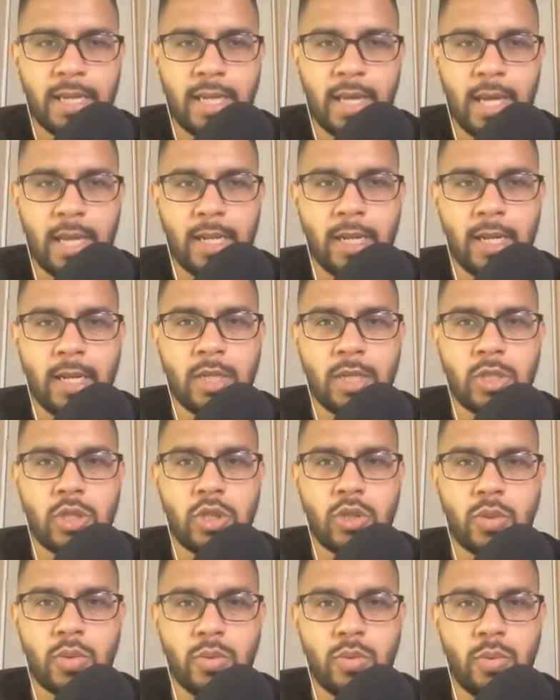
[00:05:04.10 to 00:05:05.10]
again
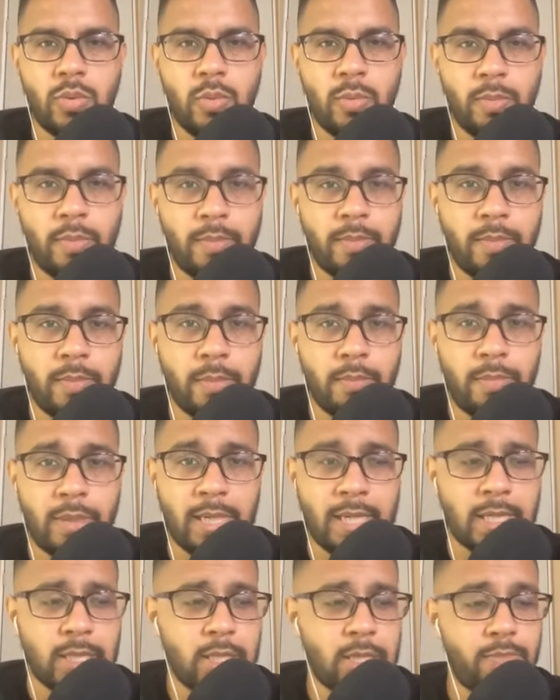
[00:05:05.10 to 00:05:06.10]
to
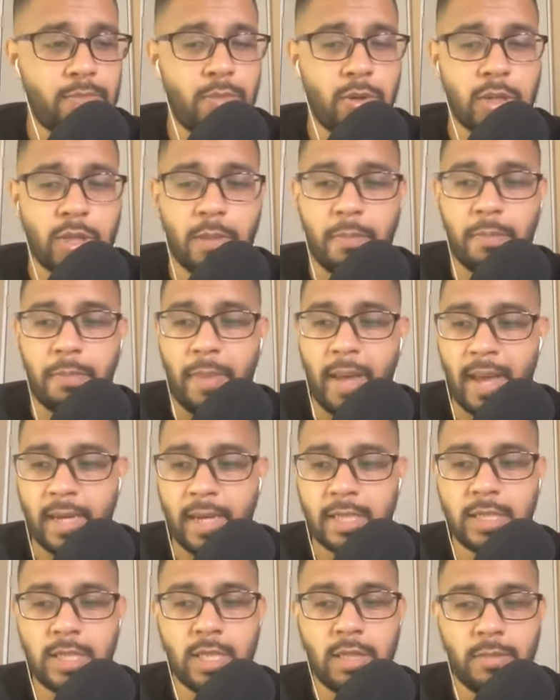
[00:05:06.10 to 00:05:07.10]
potentially put them
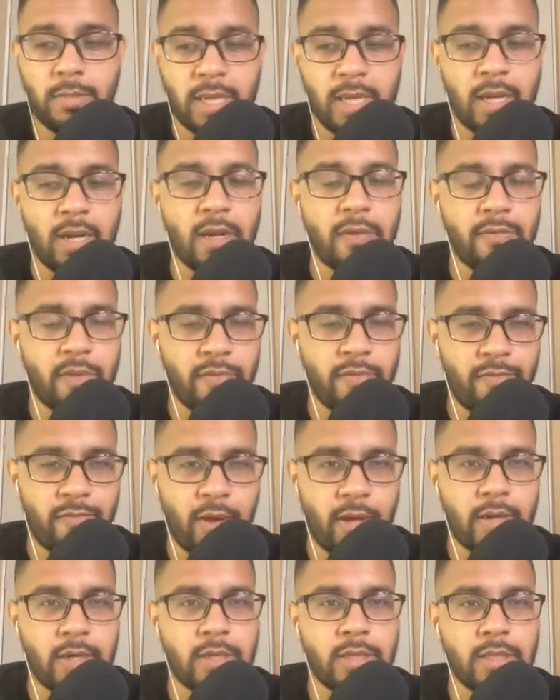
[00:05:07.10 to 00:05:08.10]
back to the beginning of the
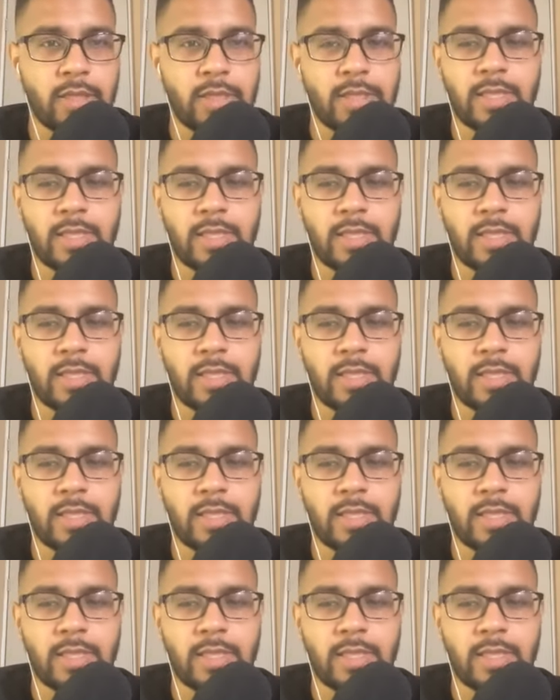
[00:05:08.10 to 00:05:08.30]
funnel,